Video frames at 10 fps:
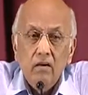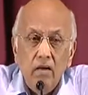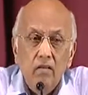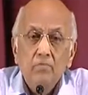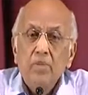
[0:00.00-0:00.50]

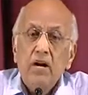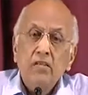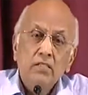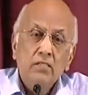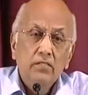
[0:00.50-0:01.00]
"In the
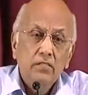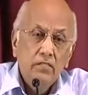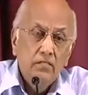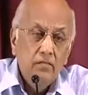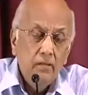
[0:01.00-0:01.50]

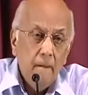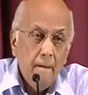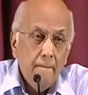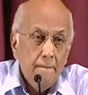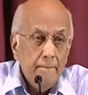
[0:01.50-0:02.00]
past,
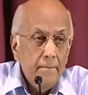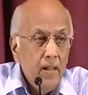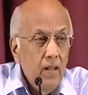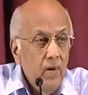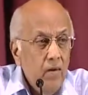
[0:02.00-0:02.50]

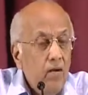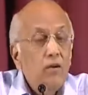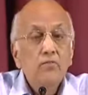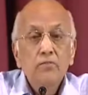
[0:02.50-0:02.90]
all